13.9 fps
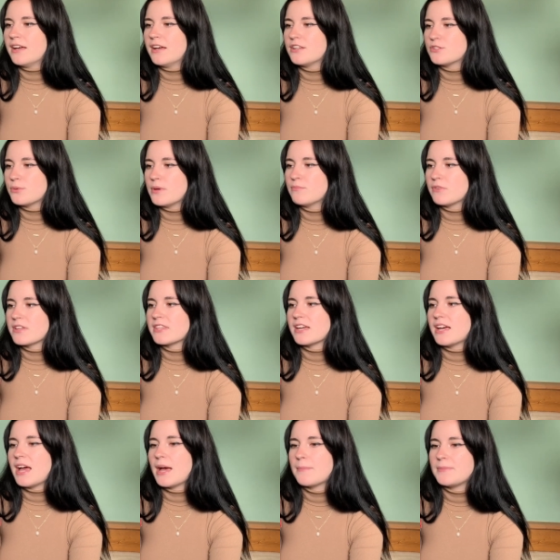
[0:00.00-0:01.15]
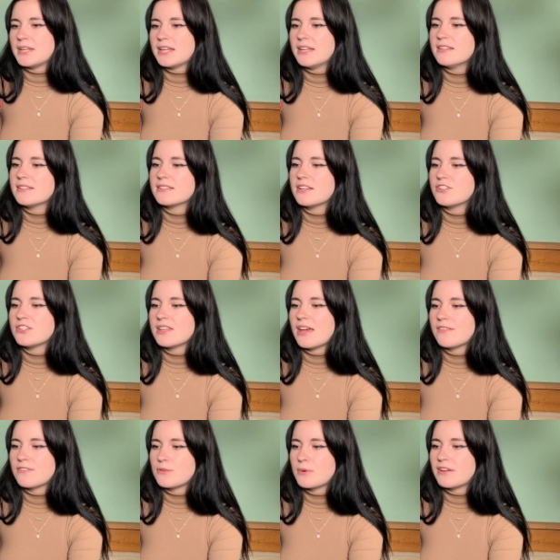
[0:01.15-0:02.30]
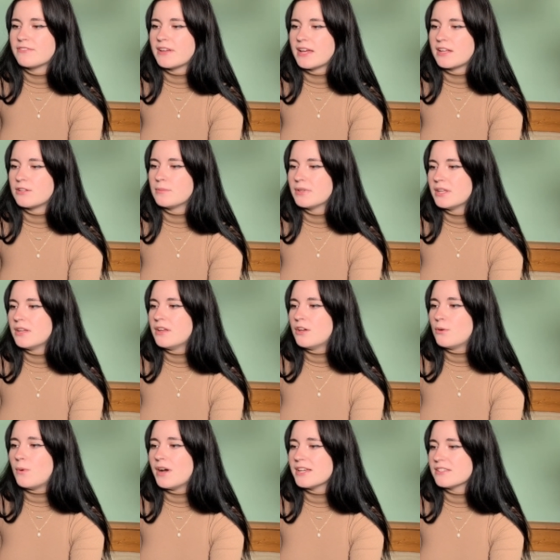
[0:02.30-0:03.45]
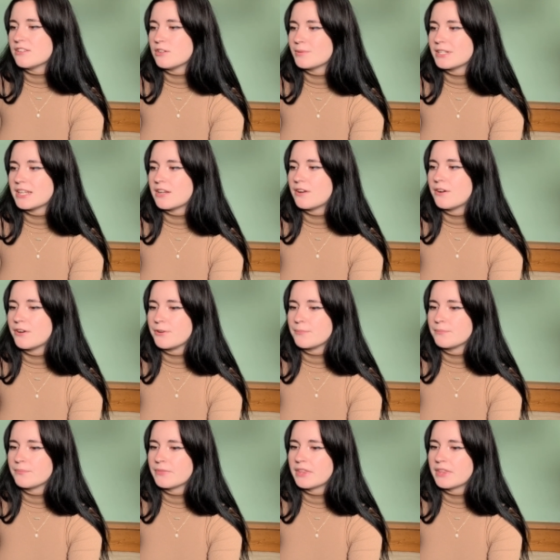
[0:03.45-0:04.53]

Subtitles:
Her twin brother, Hamnet, searches everywhere for help. Why is nobody at home?